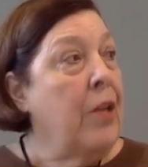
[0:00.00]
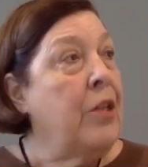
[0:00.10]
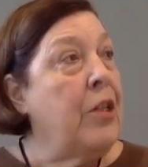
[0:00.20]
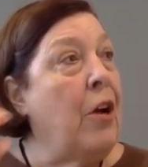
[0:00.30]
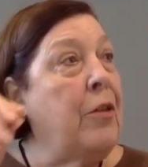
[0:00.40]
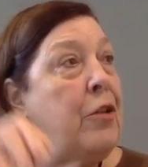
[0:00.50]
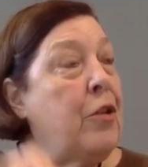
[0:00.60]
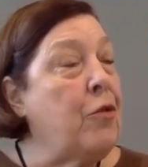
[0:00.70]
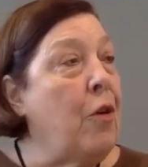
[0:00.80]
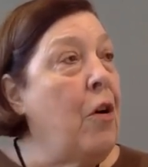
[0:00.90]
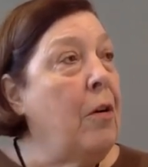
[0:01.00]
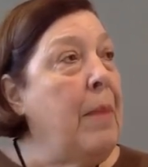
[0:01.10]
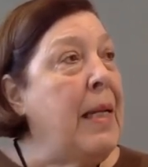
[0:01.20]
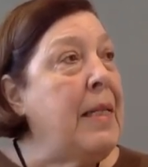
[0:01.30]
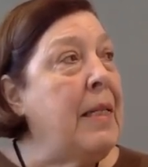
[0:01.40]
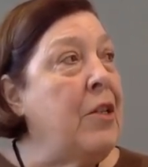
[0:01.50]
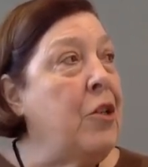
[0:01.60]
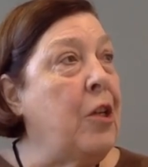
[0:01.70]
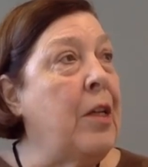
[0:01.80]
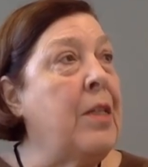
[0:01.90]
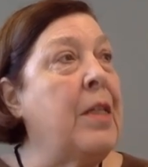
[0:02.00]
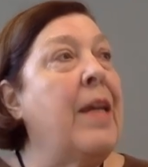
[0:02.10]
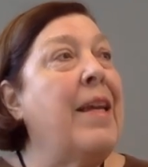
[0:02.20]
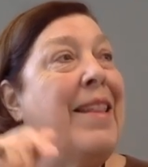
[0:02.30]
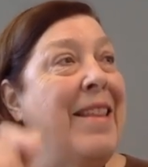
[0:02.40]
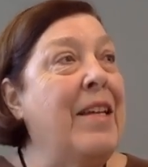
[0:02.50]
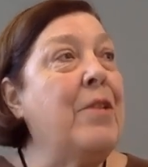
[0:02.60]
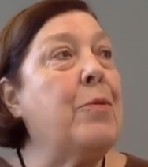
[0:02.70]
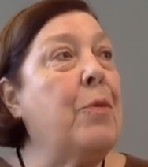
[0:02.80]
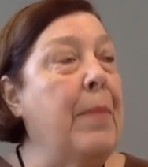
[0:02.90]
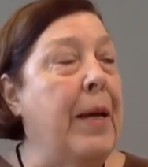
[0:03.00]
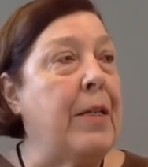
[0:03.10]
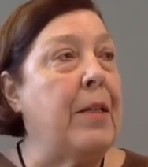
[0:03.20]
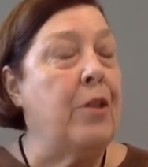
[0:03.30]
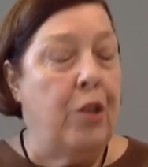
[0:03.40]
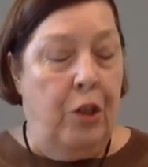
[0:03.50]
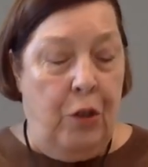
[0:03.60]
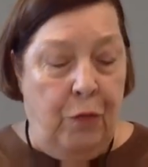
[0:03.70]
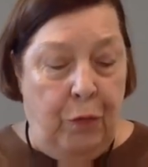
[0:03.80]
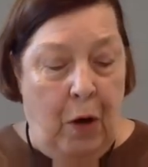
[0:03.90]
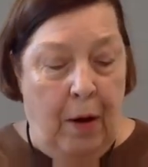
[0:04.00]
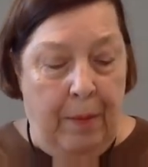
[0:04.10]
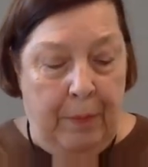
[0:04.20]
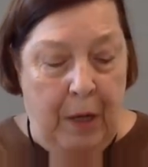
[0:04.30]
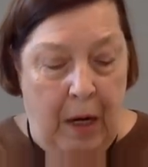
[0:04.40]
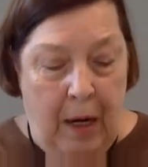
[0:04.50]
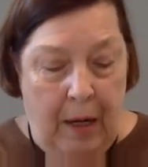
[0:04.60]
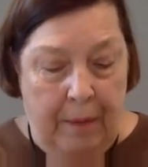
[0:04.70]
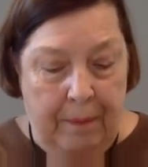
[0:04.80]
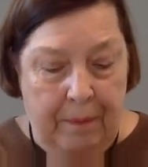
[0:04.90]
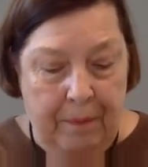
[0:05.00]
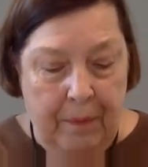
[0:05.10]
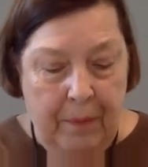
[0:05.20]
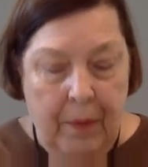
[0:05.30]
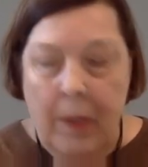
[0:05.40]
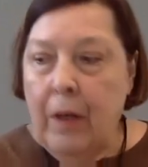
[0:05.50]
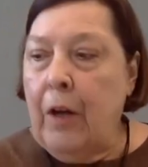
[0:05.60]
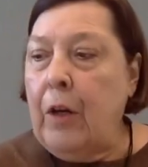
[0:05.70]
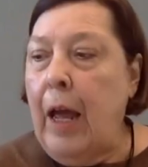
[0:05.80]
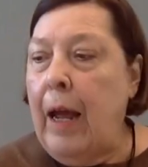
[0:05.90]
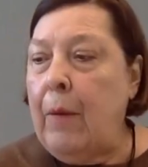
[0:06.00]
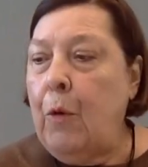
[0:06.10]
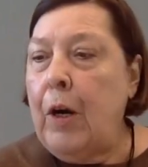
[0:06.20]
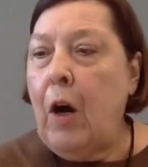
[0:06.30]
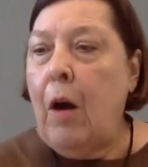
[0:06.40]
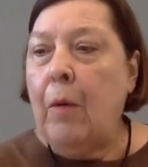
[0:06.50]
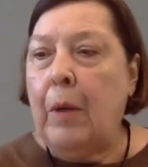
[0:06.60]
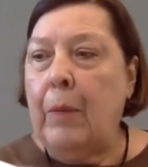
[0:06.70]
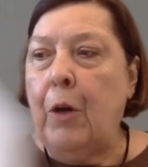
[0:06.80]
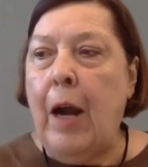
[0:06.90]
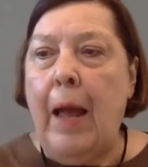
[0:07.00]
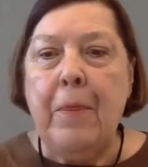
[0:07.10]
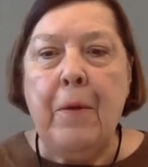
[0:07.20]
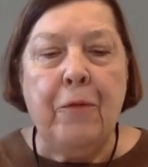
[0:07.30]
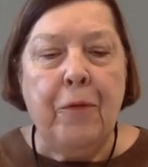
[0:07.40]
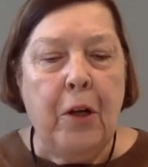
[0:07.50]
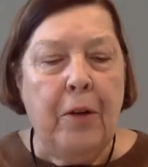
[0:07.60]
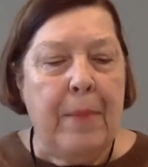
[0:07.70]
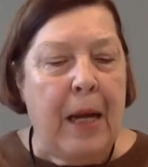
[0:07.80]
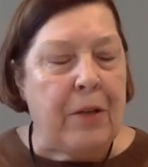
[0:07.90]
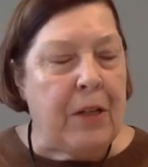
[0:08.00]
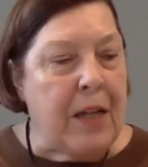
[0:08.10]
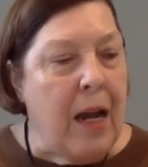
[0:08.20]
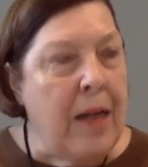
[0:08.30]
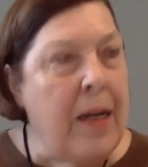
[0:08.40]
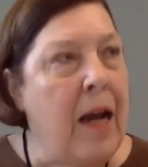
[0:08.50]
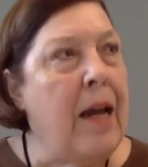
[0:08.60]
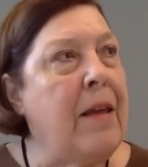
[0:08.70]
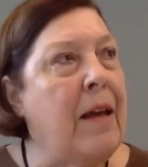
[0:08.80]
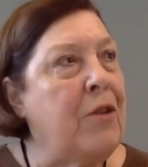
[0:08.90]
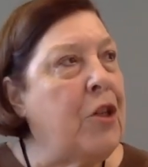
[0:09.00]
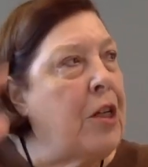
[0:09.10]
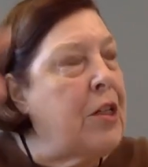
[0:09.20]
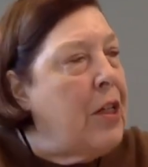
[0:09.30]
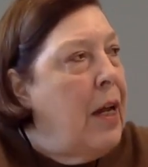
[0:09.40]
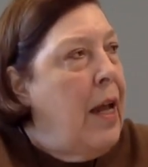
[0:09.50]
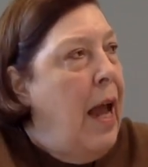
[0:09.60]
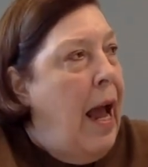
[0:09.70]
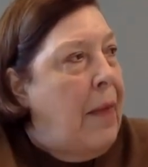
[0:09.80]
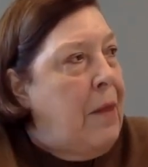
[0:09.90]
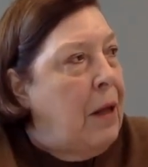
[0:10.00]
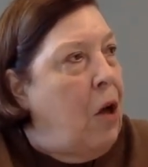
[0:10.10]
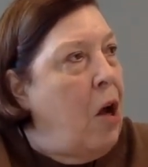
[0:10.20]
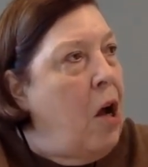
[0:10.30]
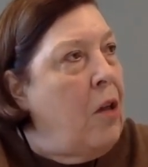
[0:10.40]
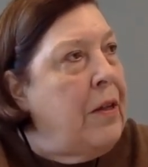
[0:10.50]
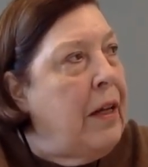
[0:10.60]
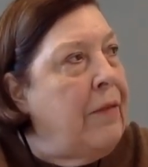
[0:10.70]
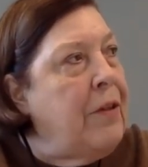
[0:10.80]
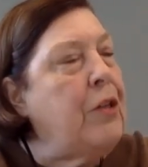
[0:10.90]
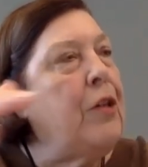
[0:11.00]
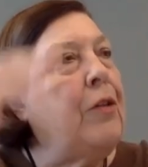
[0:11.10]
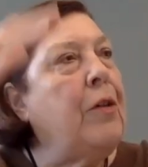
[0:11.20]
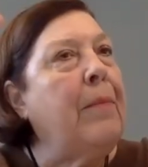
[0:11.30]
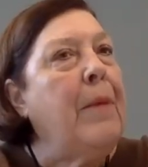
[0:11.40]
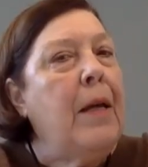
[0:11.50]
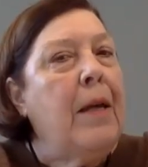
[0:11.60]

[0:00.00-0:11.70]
So the strong message is these were messages from God. Okay, where are we? We're at the foot of Mount Sinai. They just had the law given to them.